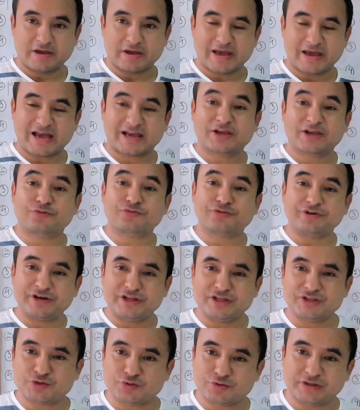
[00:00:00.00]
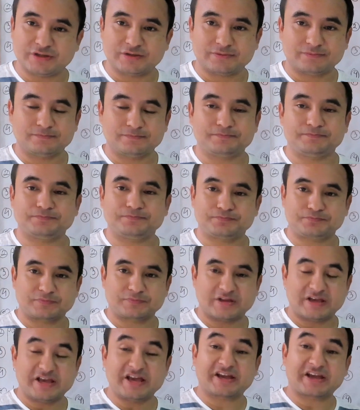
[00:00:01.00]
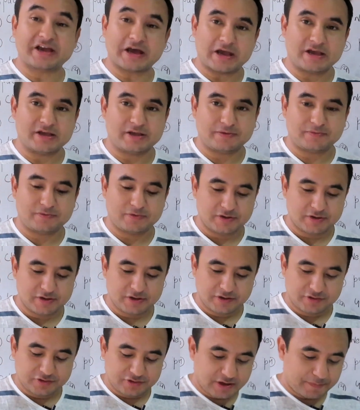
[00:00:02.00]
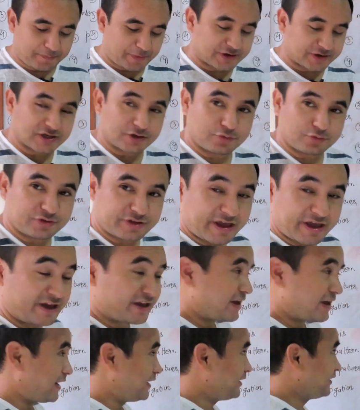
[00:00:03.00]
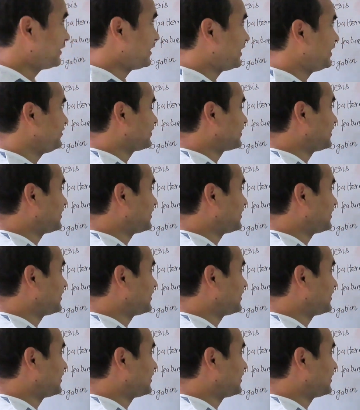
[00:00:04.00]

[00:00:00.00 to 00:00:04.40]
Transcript: acute kidney injury, AKI. They present with AKI, and the